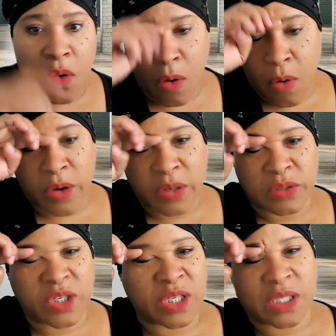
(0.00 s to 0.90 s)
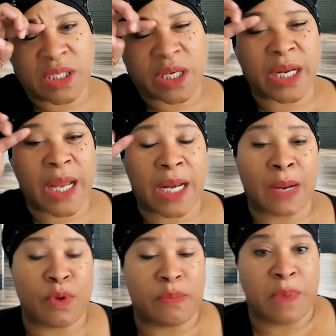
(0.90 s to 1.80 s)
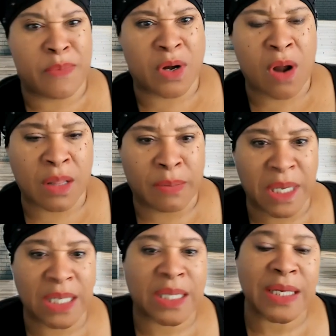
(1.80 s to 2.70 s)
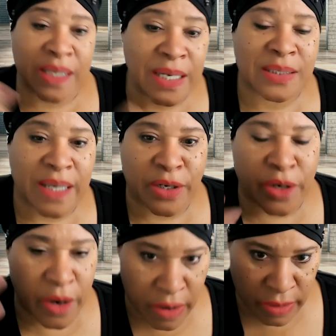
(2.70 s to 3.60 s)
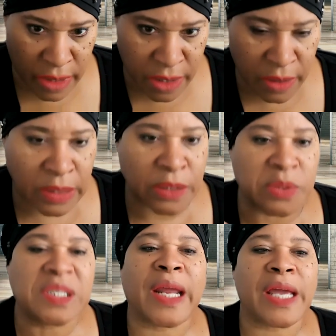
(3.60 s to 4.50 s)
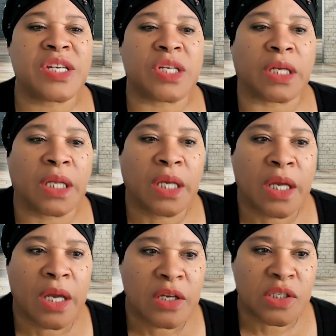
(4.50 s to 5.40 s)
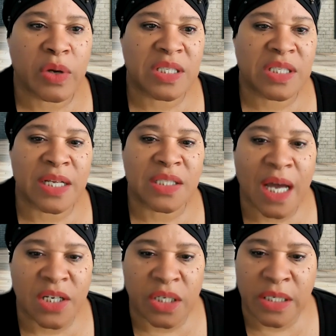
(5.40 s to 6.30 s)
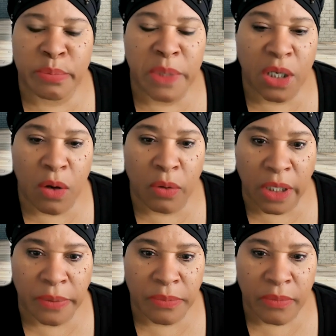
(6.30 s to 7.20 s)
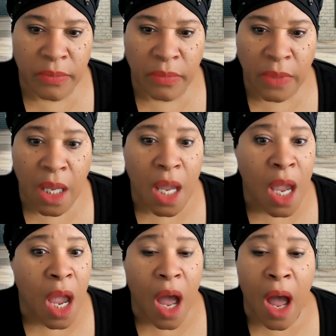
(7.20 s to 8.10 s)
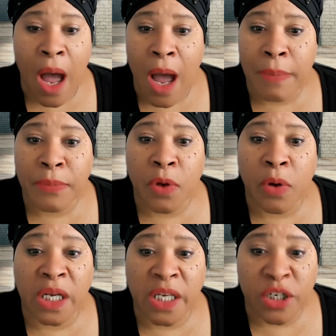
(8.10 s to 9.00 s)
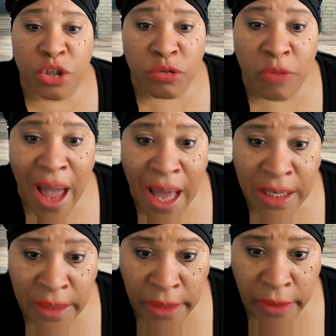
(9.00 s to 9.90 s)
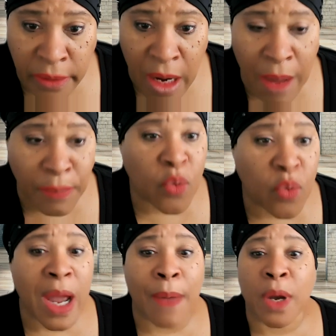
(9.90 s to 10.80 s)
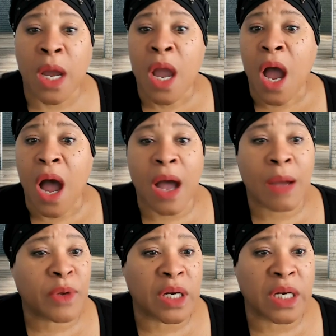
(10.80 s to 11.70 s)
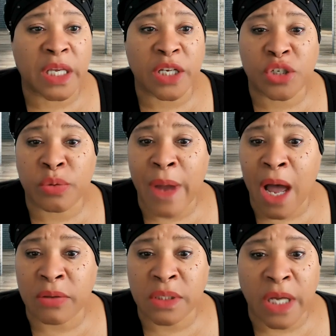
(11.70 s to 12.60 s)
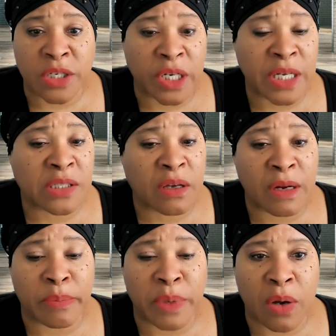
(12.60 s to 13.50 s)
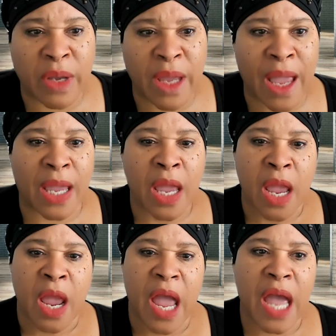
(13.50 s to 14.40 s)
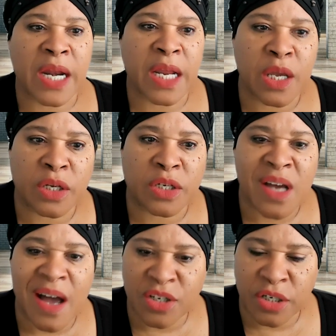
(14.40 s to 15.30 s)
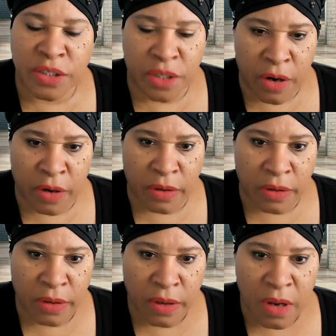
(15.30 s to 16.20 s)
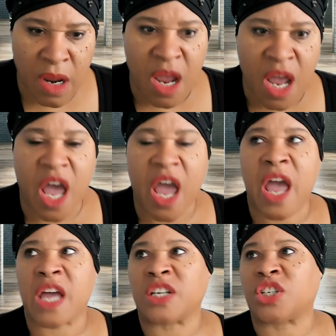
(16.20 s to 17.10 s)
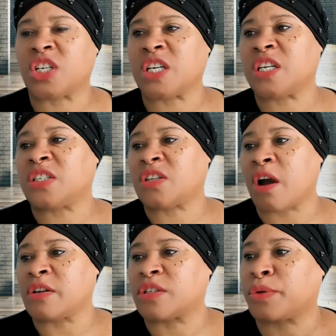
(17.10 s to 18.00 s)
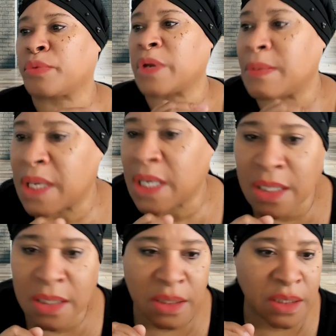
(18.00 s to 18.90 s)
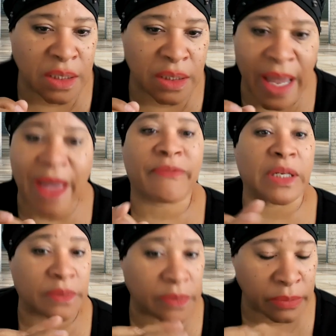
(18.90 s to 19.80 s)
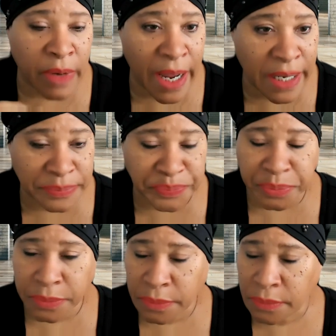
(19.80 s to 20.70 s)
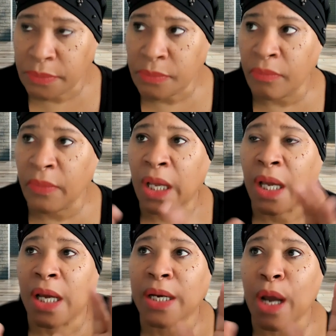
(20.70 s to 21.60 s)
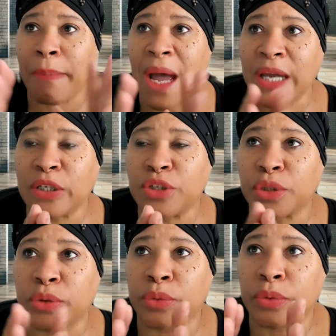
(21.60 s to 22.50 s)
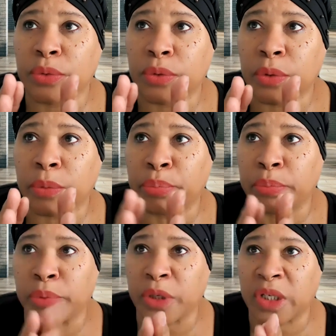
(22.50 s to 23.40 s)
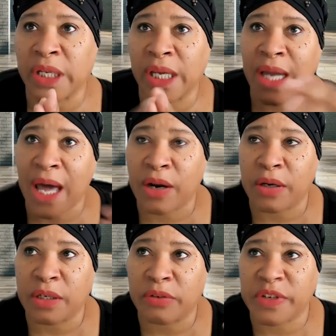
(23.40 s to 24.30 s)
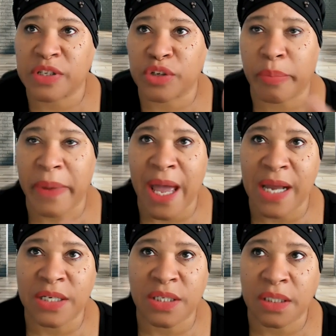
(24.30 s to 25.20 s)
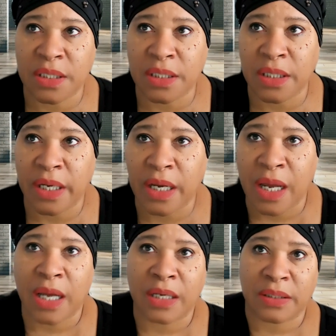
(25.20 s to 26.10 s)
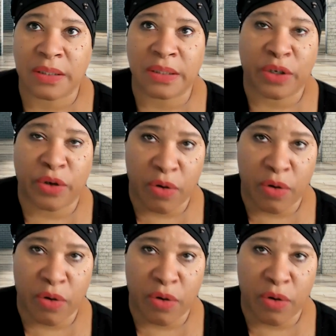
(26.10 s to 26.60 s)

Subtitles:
Or she's looking at him, remembering all the mean things he said to her in her hallucination. So he said, Sasha, it's me, Cody. I'm gonna get you out of here. I'm gonna get you out, Sasha. It's gonna be okay. And he touches her and she starts screaming to heaven, right? Now, mind you, Brooklyn got her little visitor badge. The